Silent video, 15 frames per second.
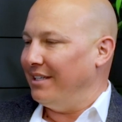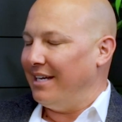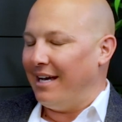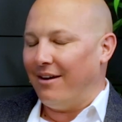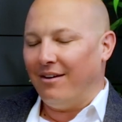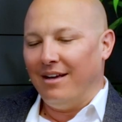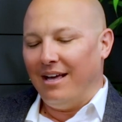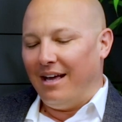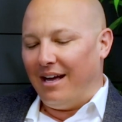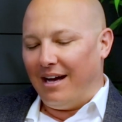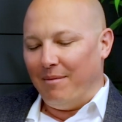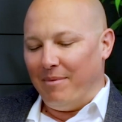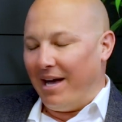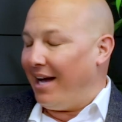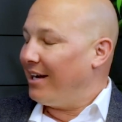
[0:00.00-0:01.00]
Now,
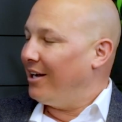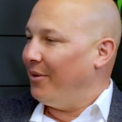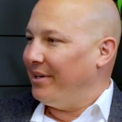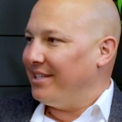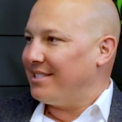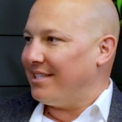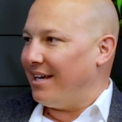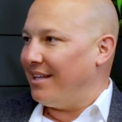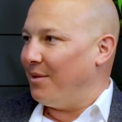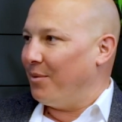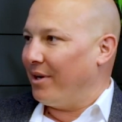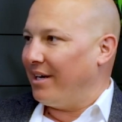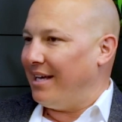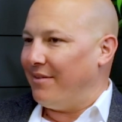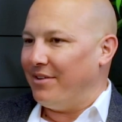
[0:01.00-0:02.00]
I'm not going to say that
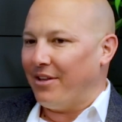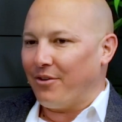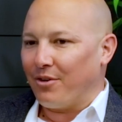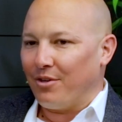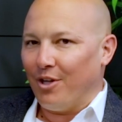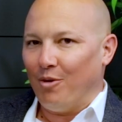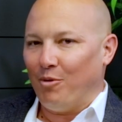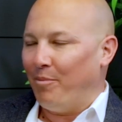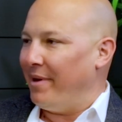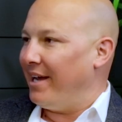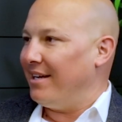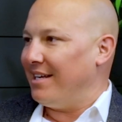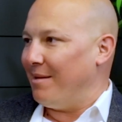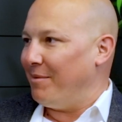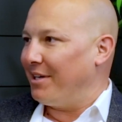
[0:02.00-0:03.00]
we're going to have another global
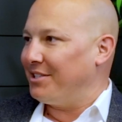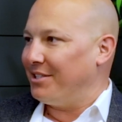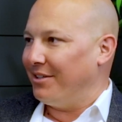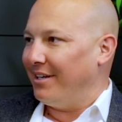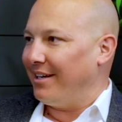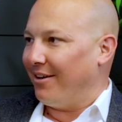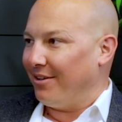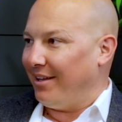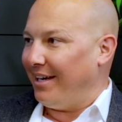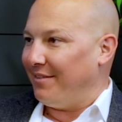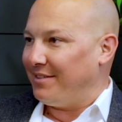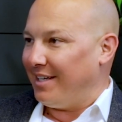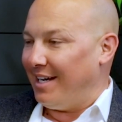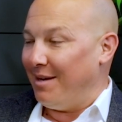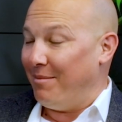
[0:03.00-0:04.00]
pandemic during our
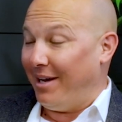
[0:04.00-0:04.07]
lifetime.